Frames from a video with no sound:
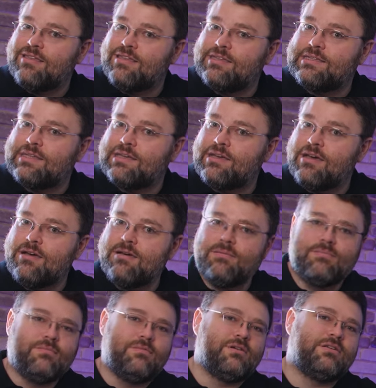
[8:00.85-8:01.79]
things to
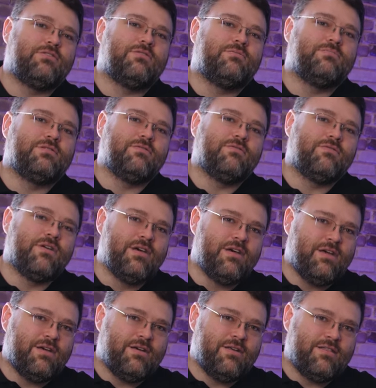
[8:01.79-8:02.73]
come in terms of
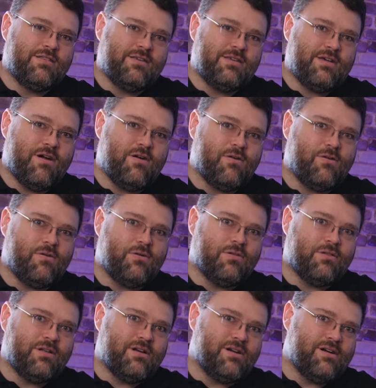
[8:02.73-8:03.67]
the
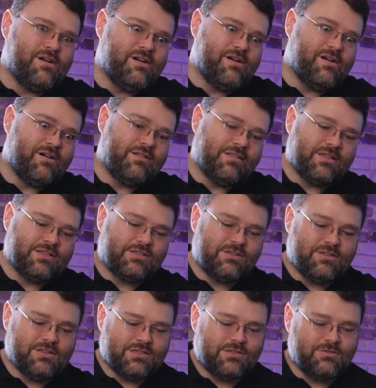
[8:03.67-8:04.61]
whole, uh,
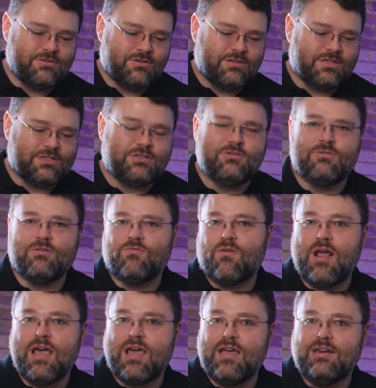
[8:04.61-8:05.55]
let's, let's, do it, let's do the
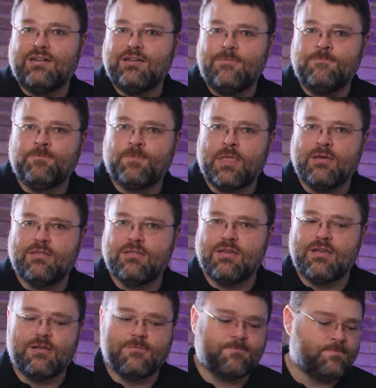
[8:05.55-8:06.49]
RAID
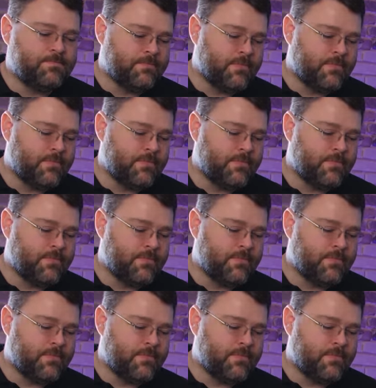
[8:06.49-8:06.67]
thing.